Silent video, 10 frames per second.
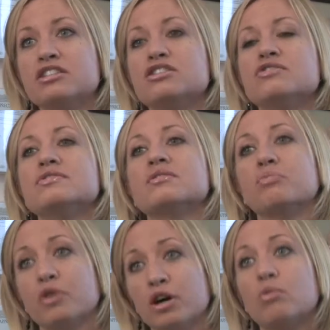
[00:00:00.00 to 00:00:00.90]
to do
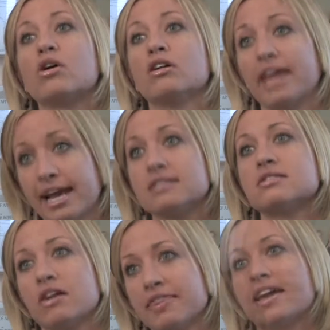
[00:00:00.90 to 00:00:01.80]
some real-world
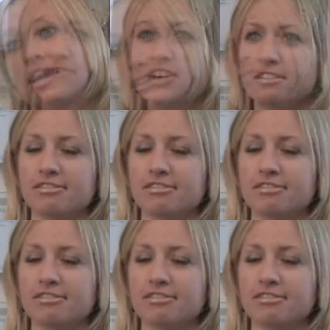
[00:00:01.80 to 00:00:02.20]
hands-on things.